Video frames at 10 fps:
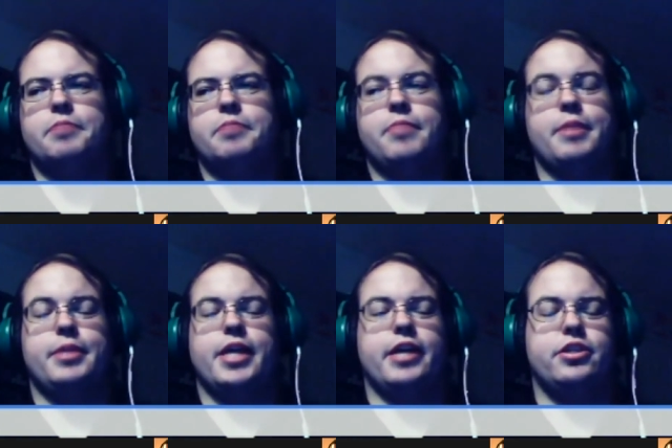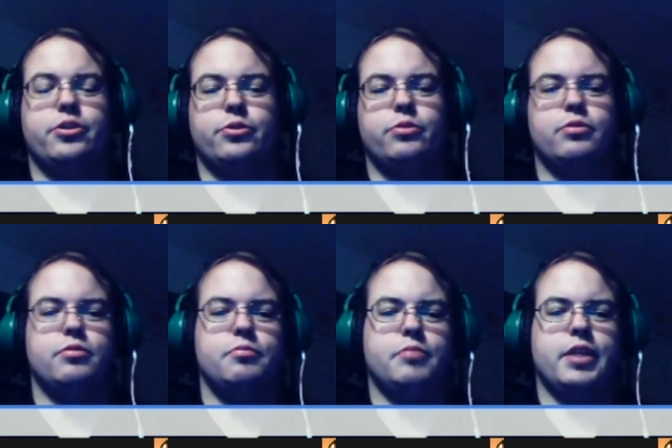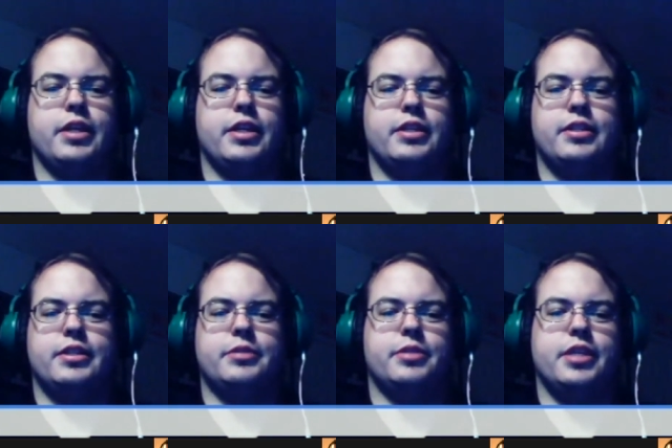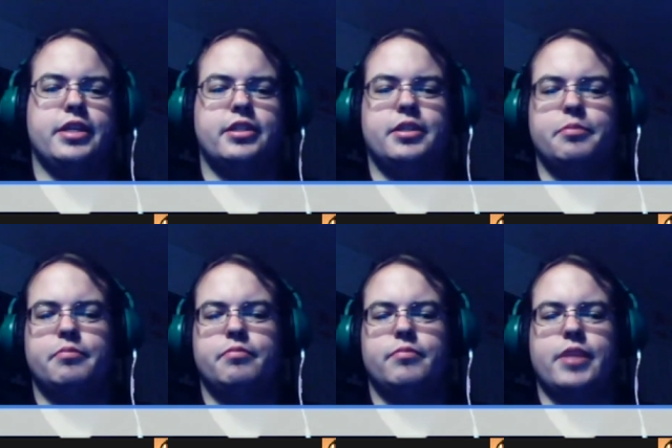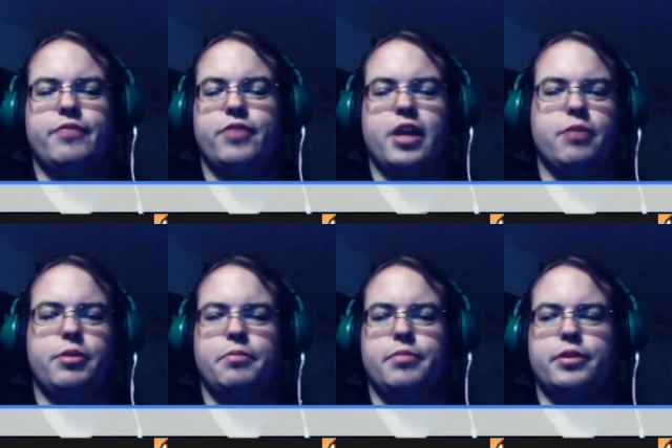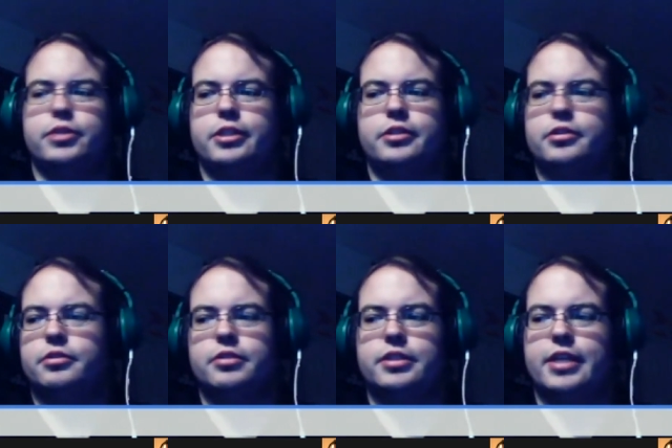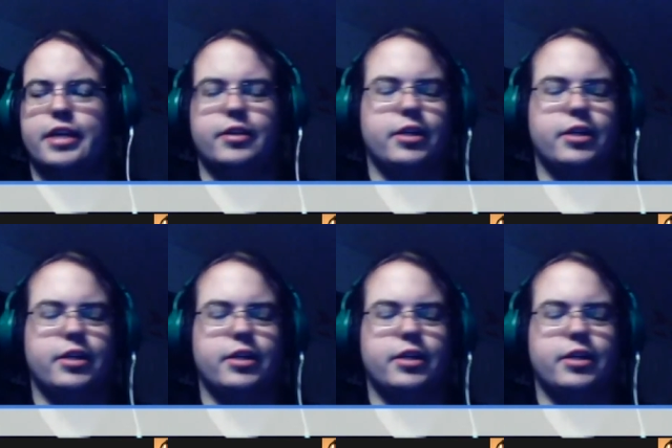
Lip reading: maybe that too. But it was like I forgot what building. I don't know.